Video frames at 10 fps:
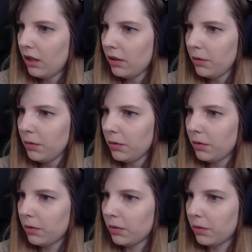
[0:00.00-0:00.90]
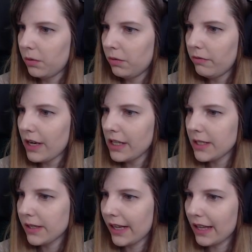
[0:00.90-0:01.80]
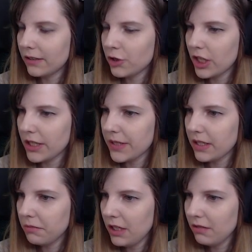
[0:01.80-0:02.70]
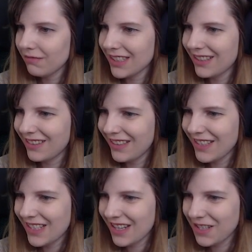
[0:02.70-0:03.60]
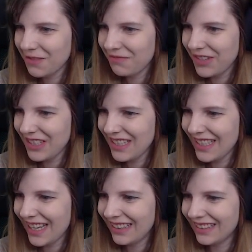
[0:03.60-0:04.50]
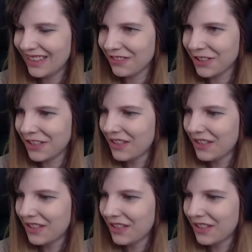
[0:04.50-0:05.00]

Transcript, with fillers: Oh, why is the cat chasing me? It's such a pretty cat, I love her.